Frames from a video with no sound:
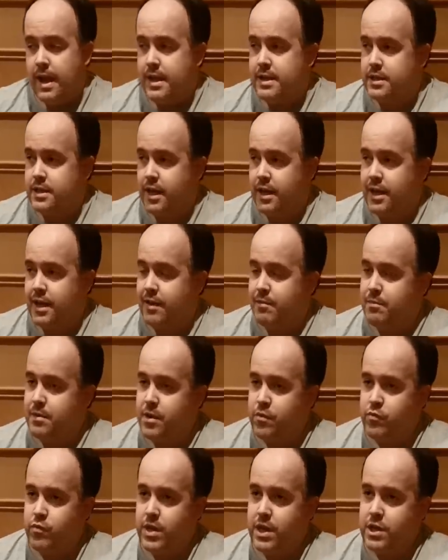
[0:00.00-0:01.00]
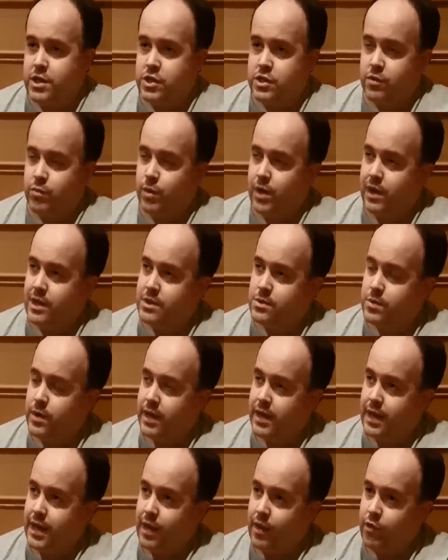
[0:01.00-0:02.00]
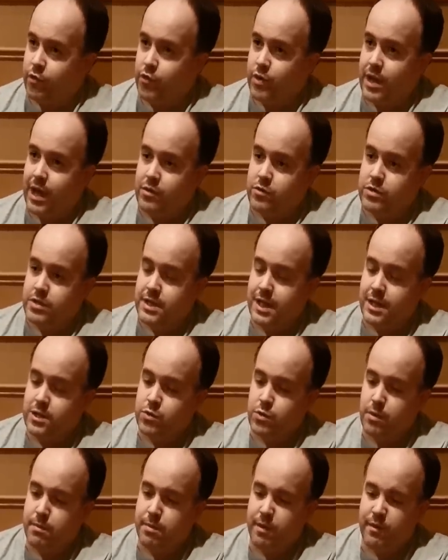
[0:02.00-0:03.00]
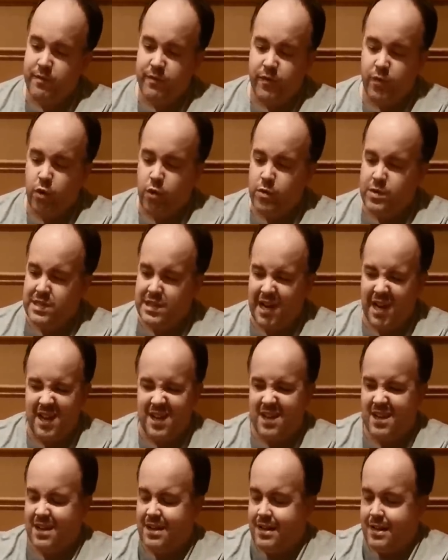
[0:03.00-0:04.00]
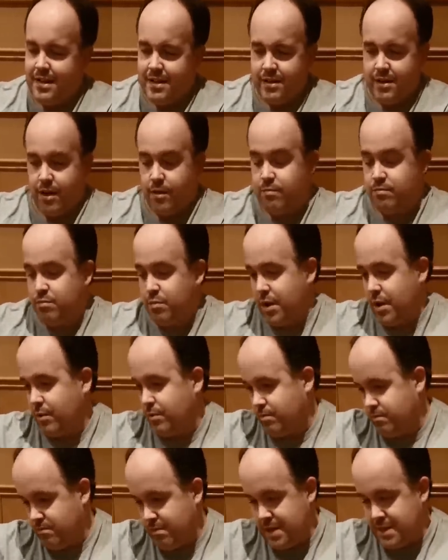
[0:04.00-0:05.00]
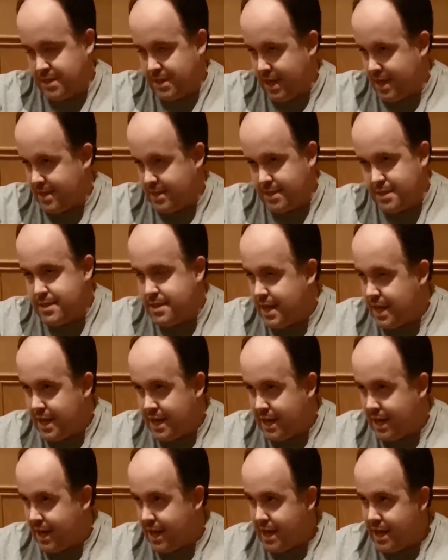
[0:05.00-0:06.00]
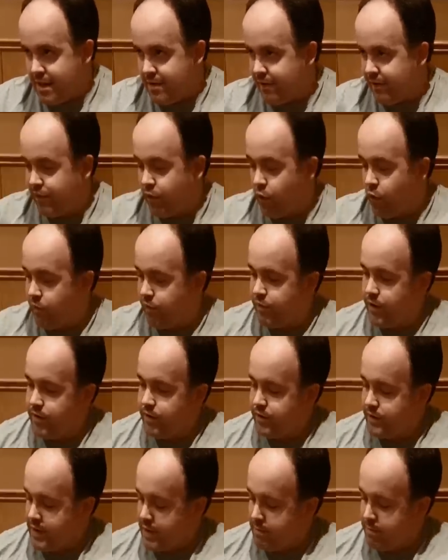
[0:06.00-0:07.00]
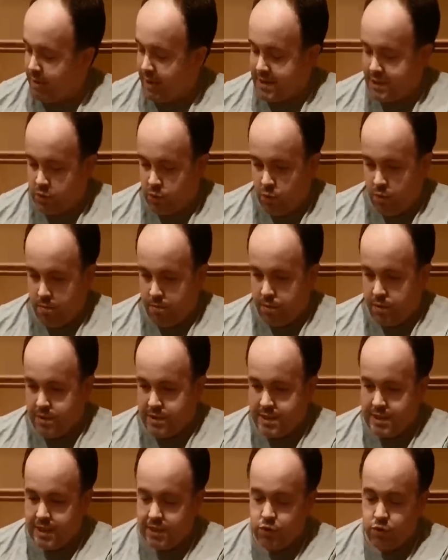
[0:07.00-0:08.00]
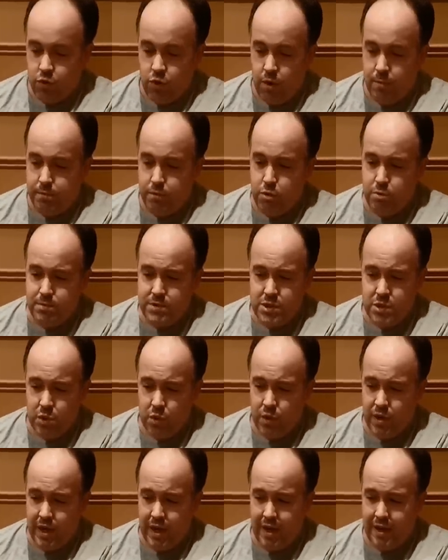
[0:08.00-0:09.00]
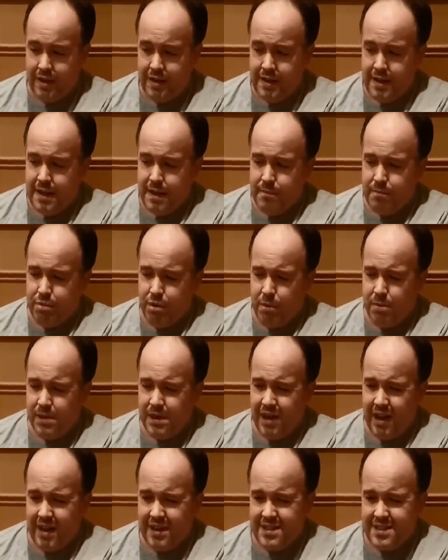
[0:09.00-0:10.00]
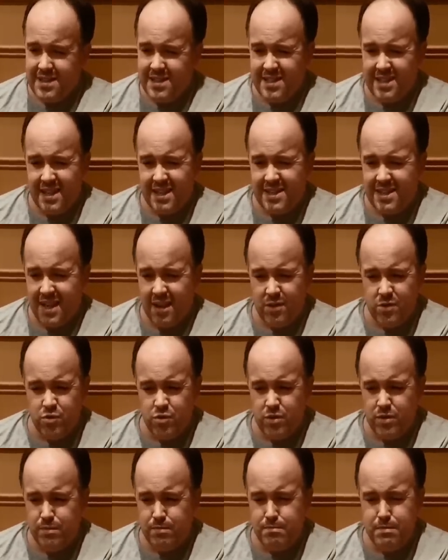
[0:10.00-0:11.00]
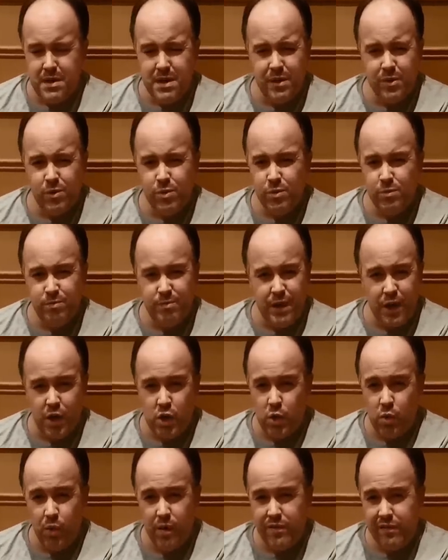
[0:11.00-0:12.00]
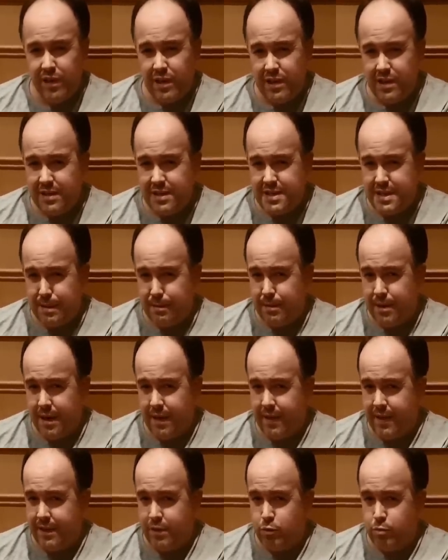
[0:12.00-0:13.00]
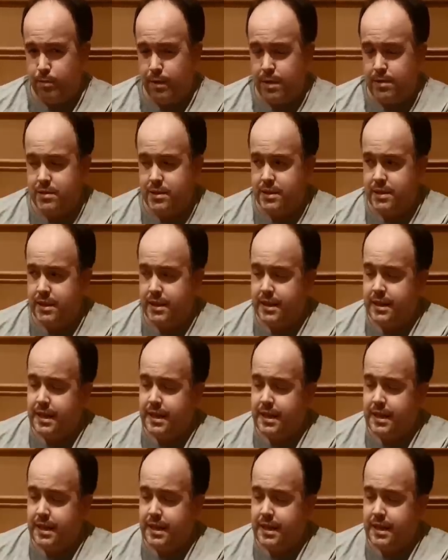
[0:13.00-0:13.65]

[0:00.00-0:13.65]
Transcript: is going to give me a reach of, well, let's work it out. 300 times 1.4 is like, you know, well, it's nearly 450 plus the 1.6 crop. You're almost talking probably like a 600mm equivalent, something like that almost.